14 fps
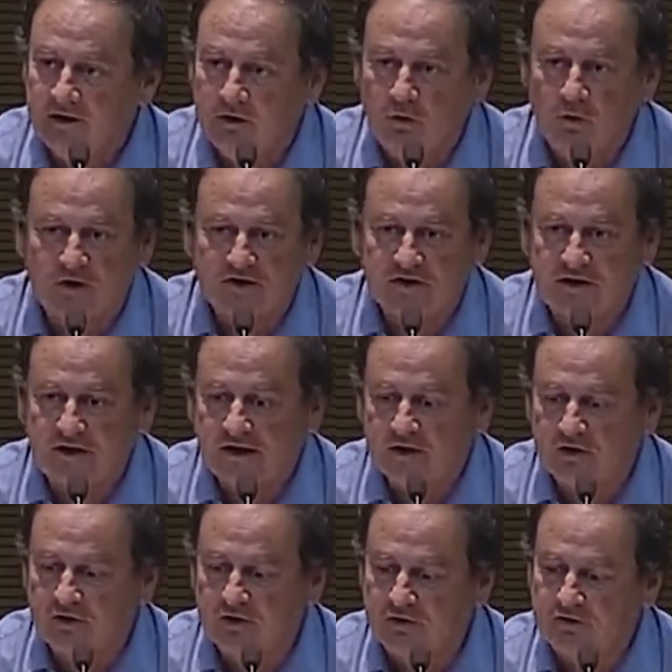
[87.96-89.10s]
US
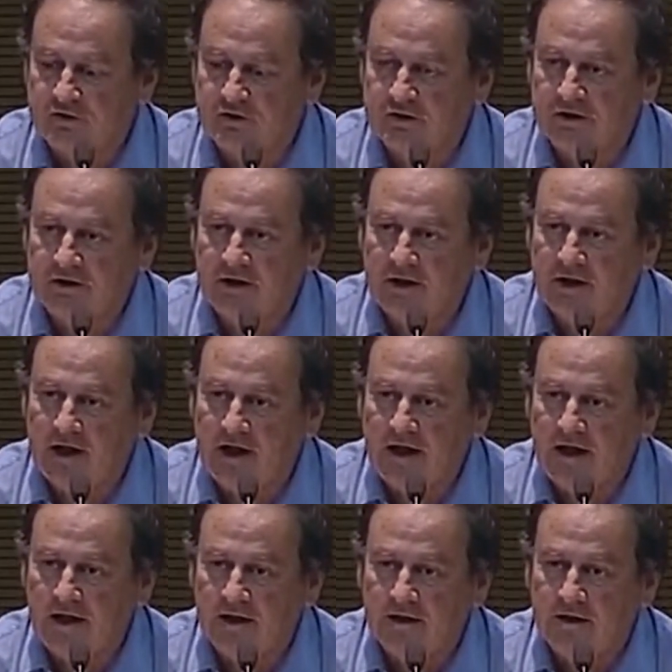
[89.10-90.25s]
elections, there
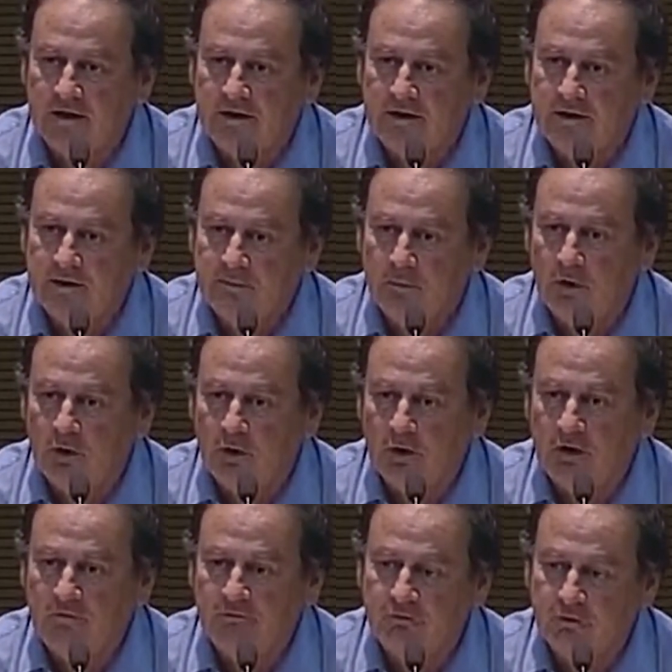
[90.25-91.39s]
are more
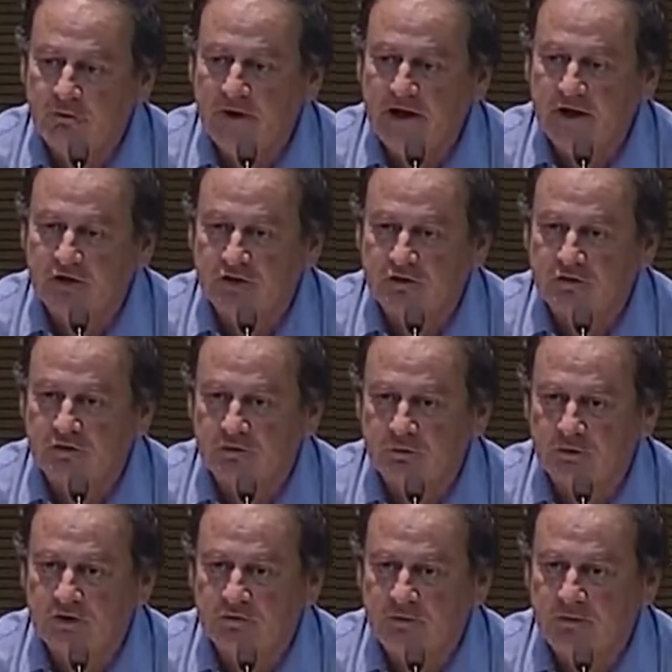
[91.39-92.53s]
informations
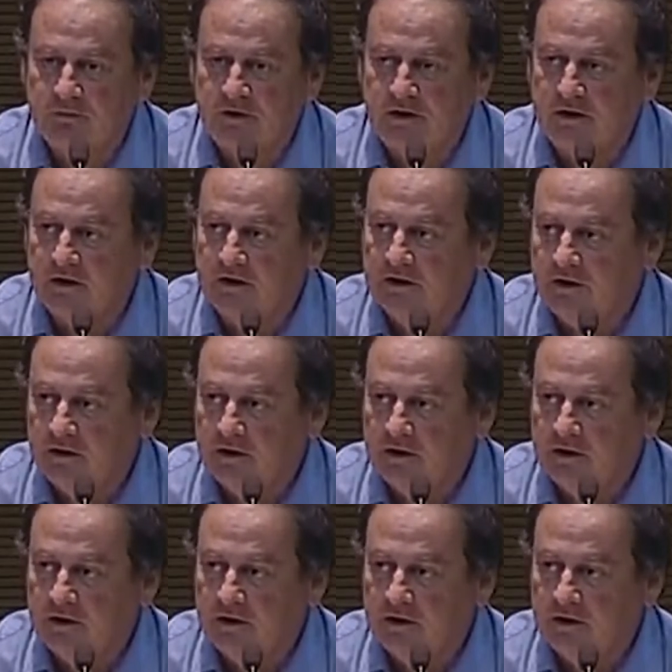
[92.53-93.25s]
which may be